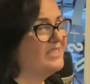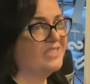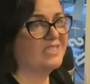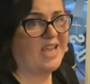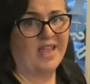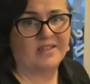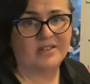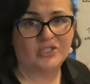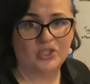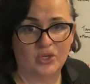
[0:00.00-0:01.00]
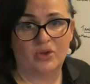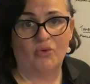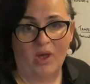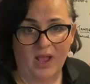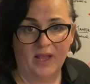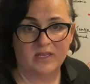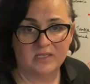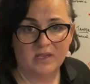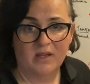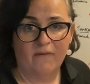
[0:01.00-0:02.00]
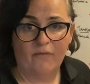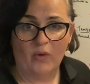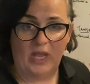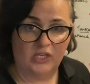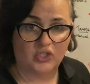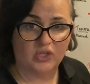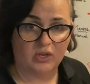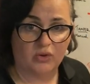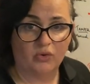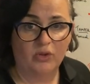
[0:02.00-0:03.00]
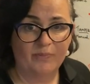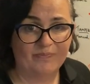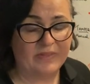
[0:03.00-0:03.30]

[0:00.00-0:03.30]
it take to grind for each group?